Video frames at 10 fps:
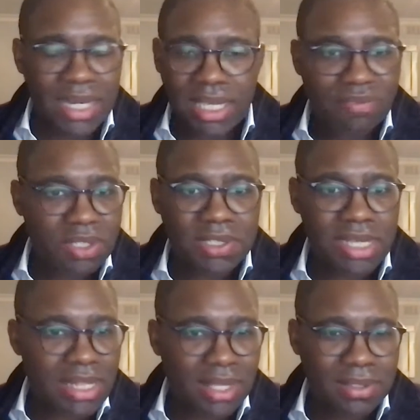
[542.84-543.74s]
of the
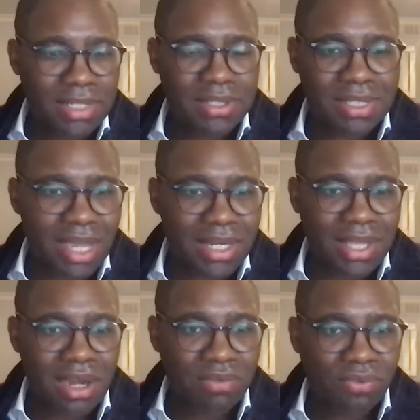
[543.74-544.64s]
ceilings that society
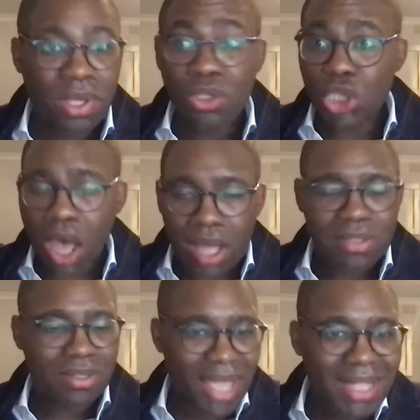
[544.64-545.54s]
kind of taught
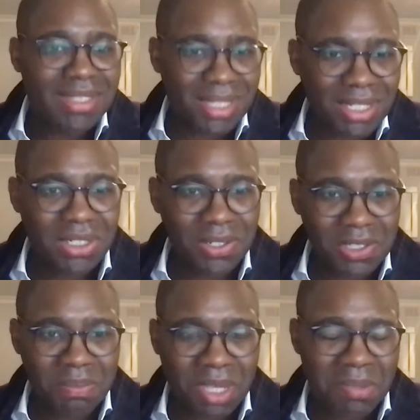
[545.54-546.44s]
and
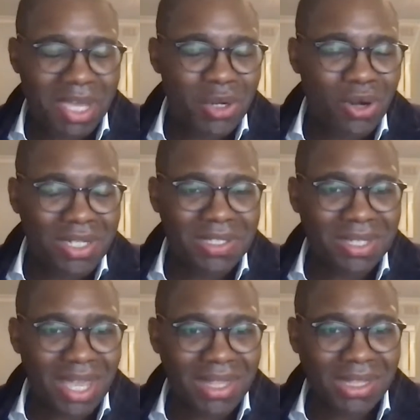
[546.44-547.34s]
teaches many minorities
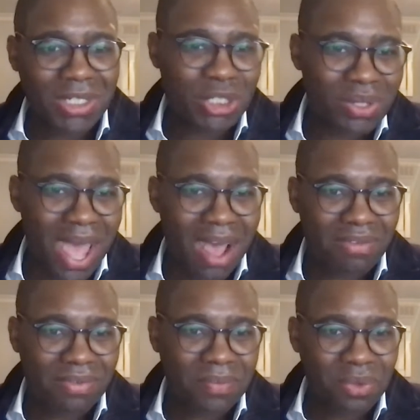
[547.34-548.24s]
today that they should
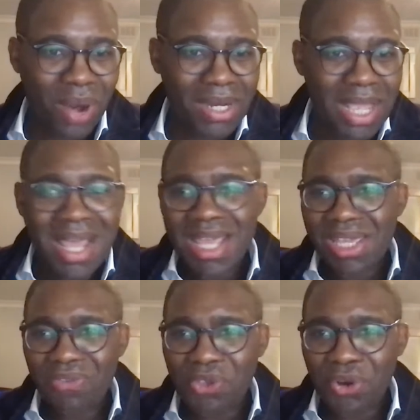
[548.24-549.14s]
have, right?
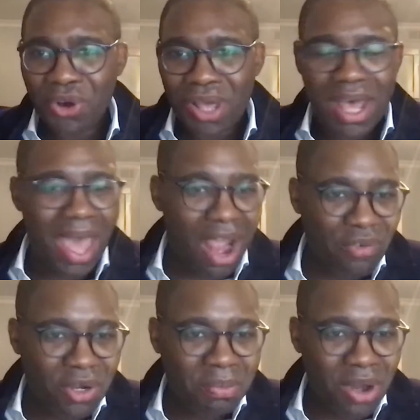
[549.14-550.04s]
If you're
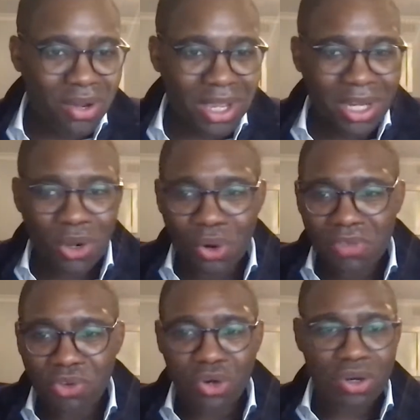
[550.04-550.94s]
African American or
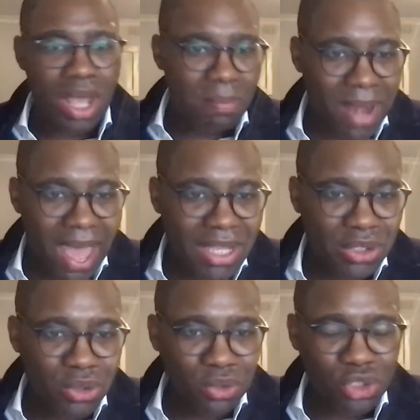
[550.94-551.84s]
if you're Black,
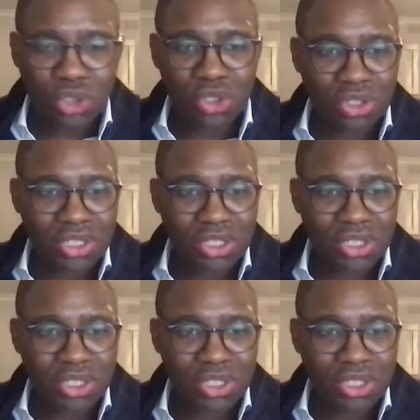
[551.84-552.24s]
you shouldn't